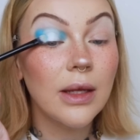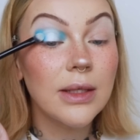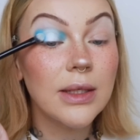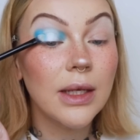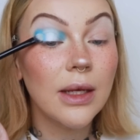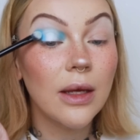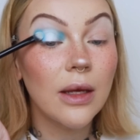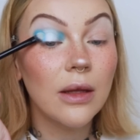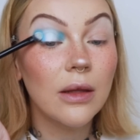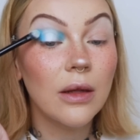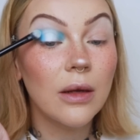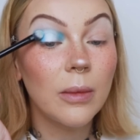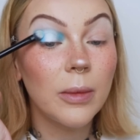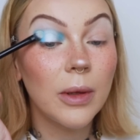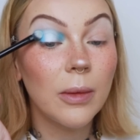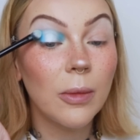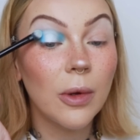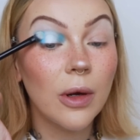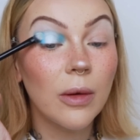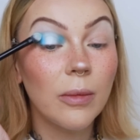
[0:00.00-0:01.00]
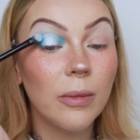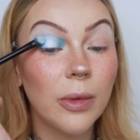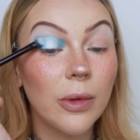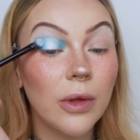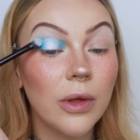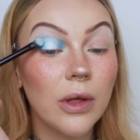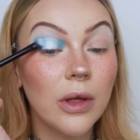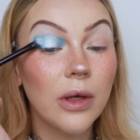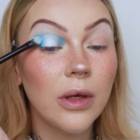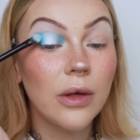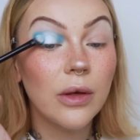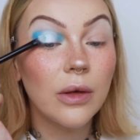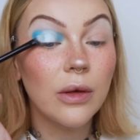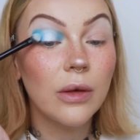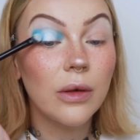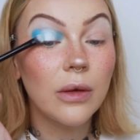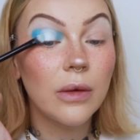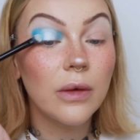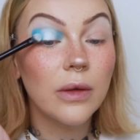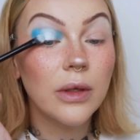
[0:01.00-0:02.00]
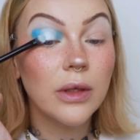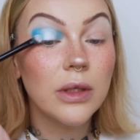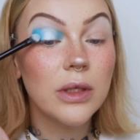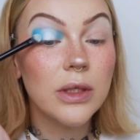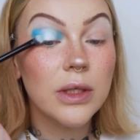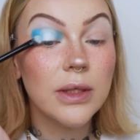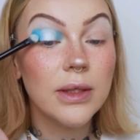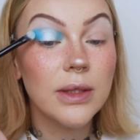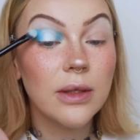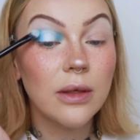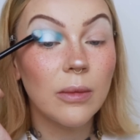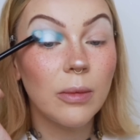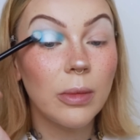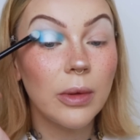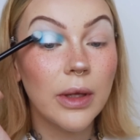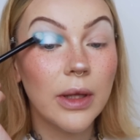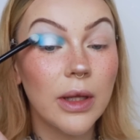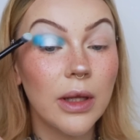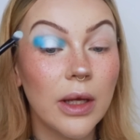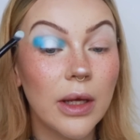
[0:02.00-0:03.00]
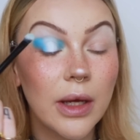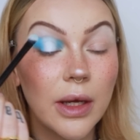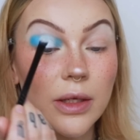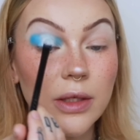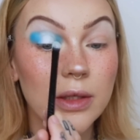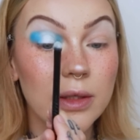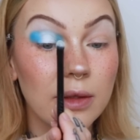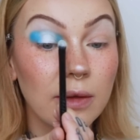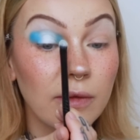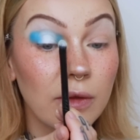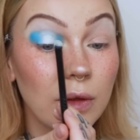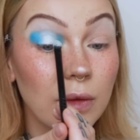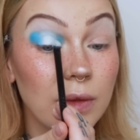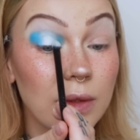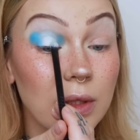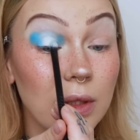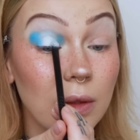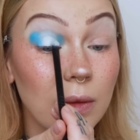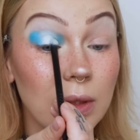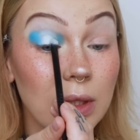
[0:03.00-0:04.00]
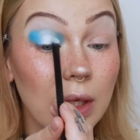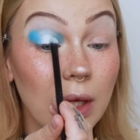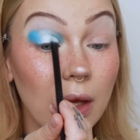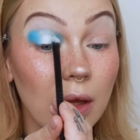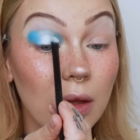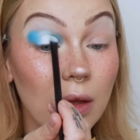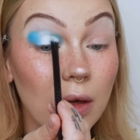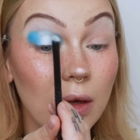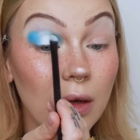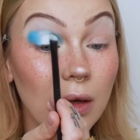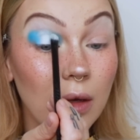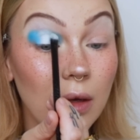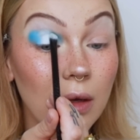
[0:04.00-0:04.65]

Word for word: then taking a little bit more blue just to blend the edges of those two together.